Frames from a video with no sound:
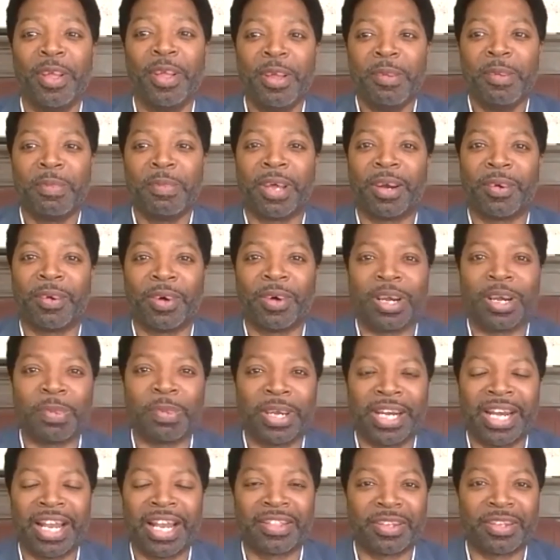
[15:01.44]
But I want to put
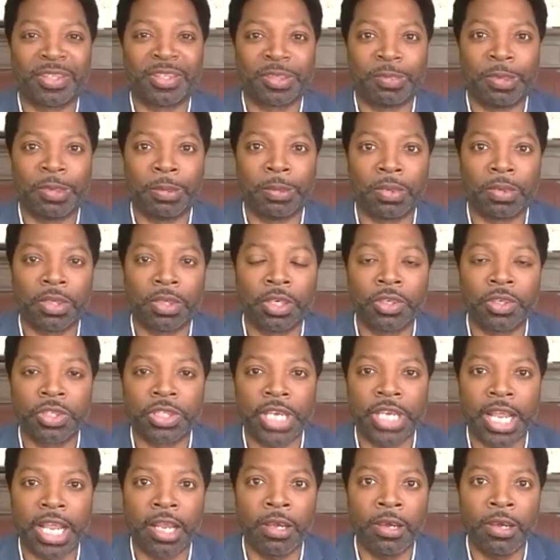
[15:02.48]
it out there so people
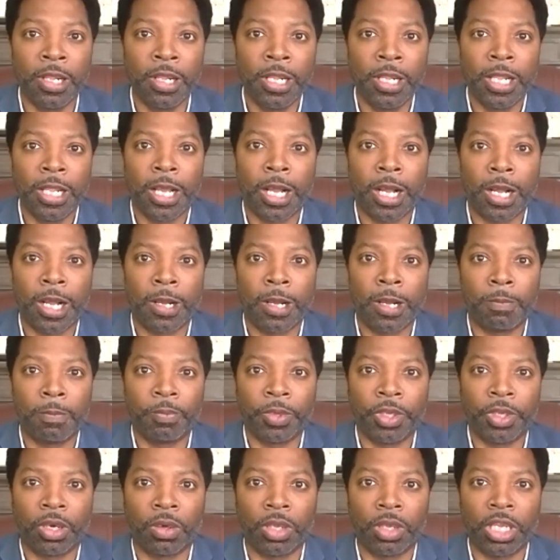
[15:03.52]
understand. Um,
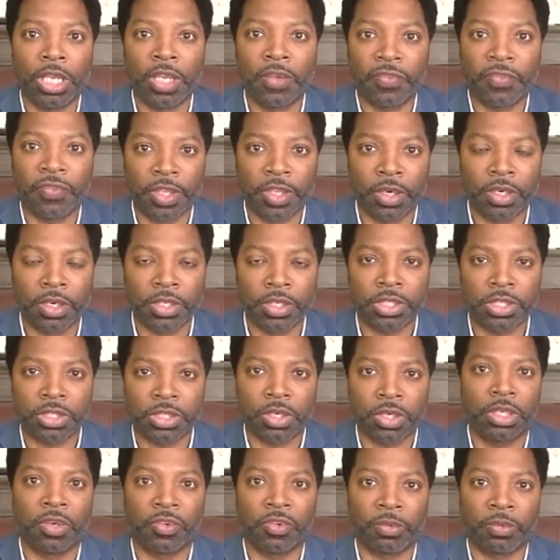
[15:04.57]
you know, if there is
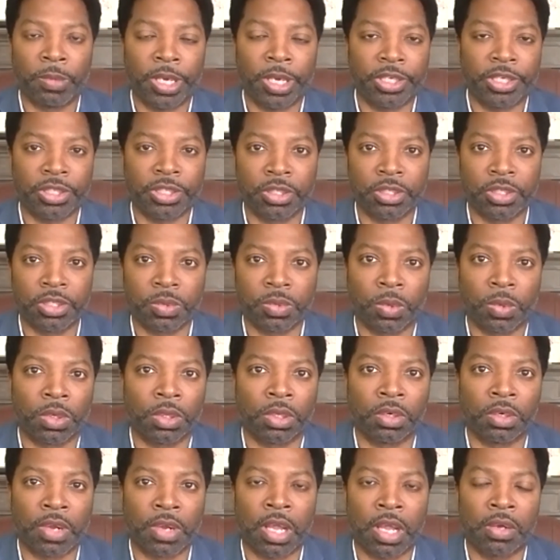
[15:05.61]
certain information
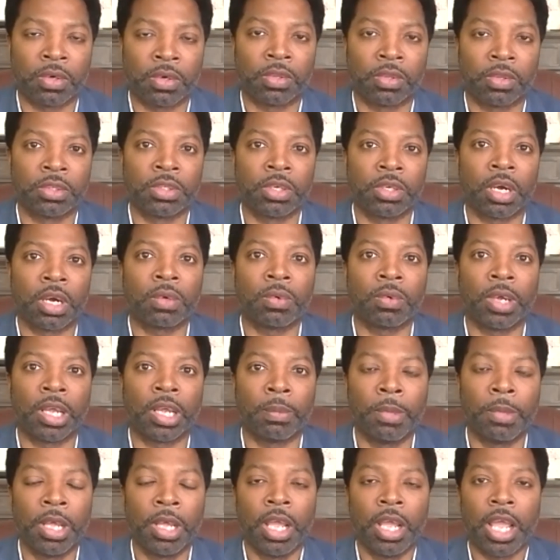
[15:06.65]
swirling around on the dark
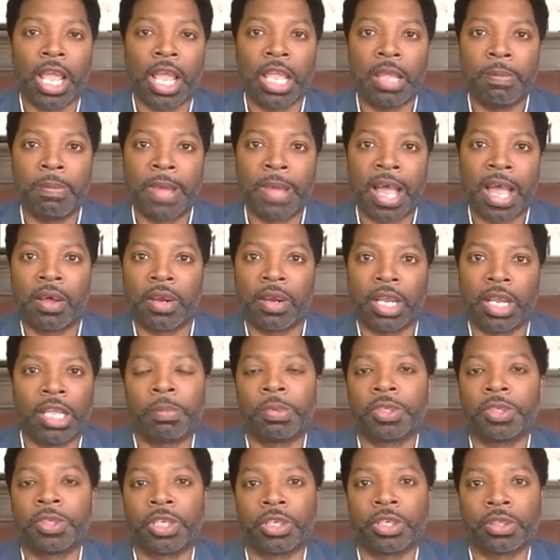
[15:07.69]
web about a
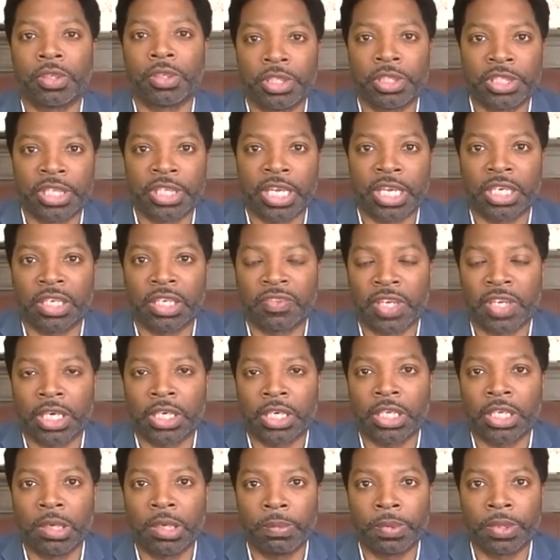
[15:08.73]
particular executive at a
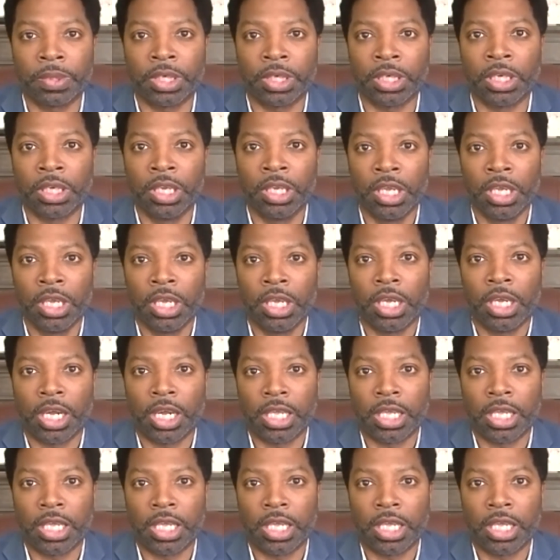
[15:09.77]
company, uh,